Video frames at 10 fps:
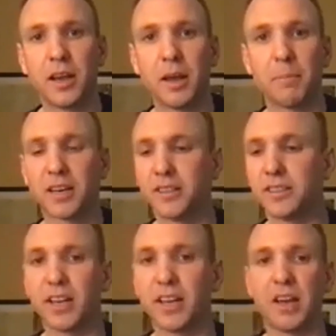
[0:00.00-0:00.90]

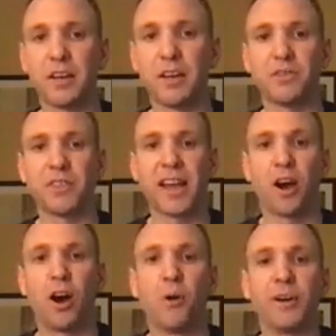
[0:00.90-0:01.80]
Because if they
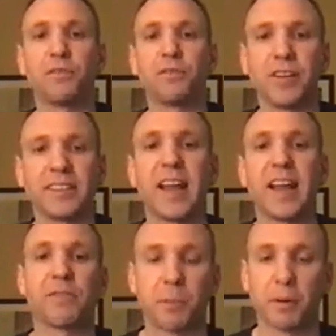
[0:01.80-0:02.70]
always feel like they
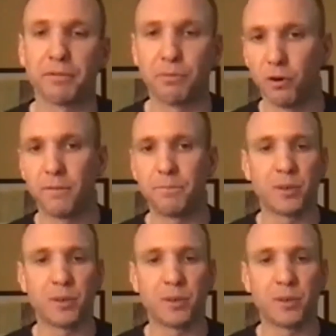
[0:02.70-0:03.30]
have to perform